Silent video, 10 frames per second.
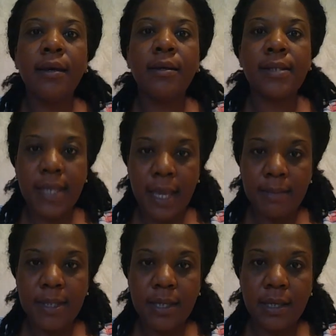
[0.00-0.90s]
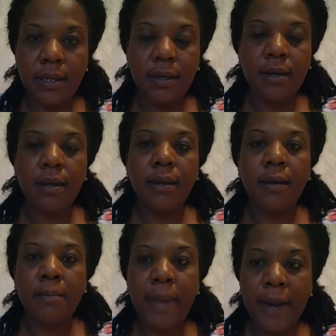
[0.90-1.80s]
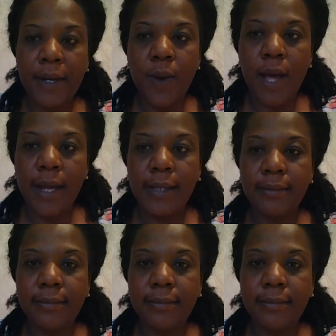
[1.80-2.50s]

Samson Brandywine.